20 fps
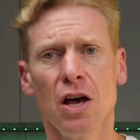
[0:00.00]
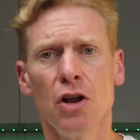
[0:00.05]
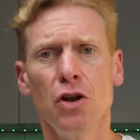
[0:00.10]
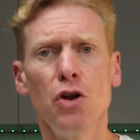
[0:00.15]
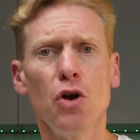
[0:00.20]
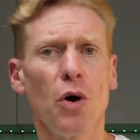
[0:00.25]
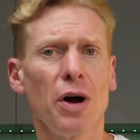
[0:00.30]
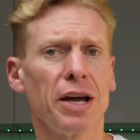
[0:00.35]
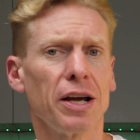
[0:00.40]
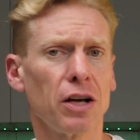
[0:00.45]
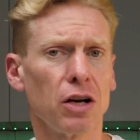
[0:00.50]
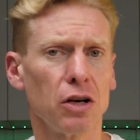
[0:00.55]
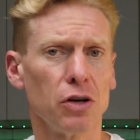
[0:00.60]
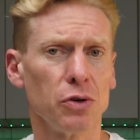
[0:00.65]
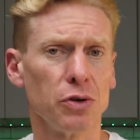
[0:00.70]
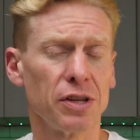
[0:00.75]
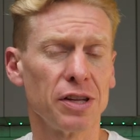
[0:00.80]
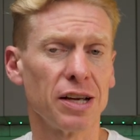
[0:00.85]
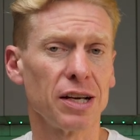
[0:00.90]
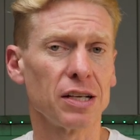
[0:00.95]
not
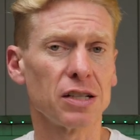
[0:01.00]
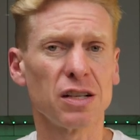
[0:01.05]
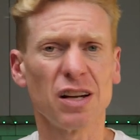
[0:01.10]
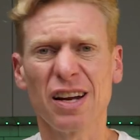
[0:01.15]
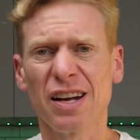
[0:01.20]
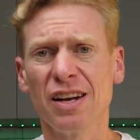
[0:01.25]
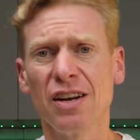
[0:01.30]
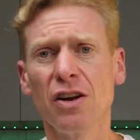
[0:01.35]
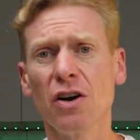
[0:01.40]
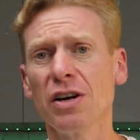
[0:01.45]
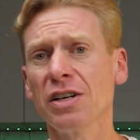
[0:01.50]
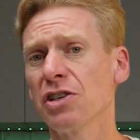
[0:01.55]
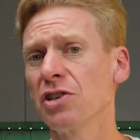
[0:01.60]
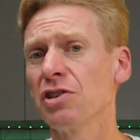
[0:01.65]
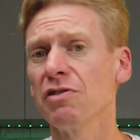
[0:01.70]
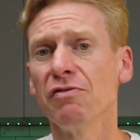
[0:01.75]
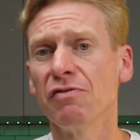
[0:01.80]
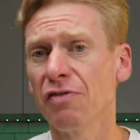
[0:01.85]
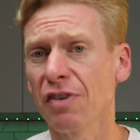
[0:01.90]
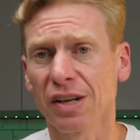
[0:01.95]
include things like
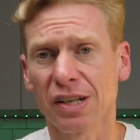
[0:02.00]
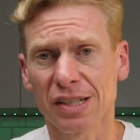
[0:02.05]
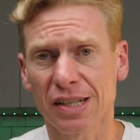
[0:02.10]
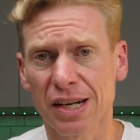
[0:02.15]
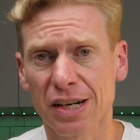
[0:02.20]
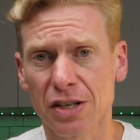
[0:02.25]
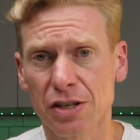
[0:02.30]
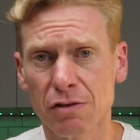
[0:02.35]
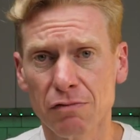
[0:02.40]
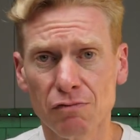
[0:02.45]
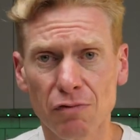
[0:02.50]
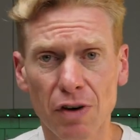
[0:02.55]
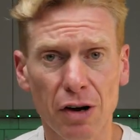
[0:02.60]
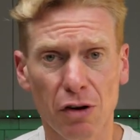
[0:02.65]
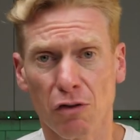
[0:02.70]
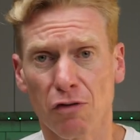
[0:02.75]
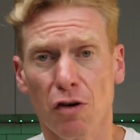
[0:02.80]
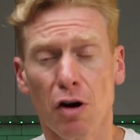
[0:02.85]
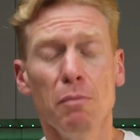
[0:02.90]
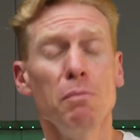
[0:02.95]
nitrogen fixation and
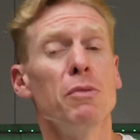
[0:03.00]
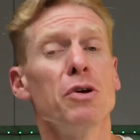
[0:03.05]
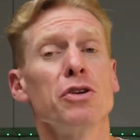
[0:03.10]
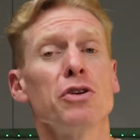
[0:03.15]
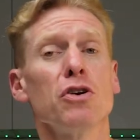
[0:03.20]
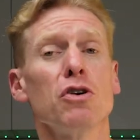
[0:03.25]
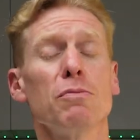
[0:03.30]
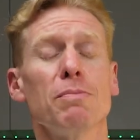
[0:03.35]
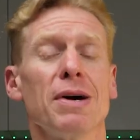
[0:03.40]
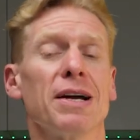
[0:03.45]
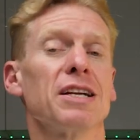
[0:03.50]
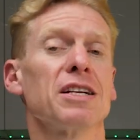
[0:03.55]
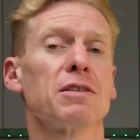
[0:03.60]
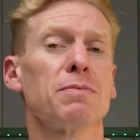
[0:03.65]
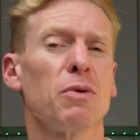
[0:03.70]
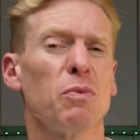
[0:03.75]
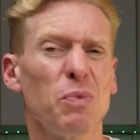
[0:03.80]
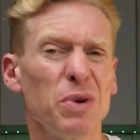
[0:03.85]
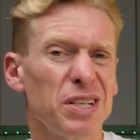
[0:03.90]
runoff and manure management,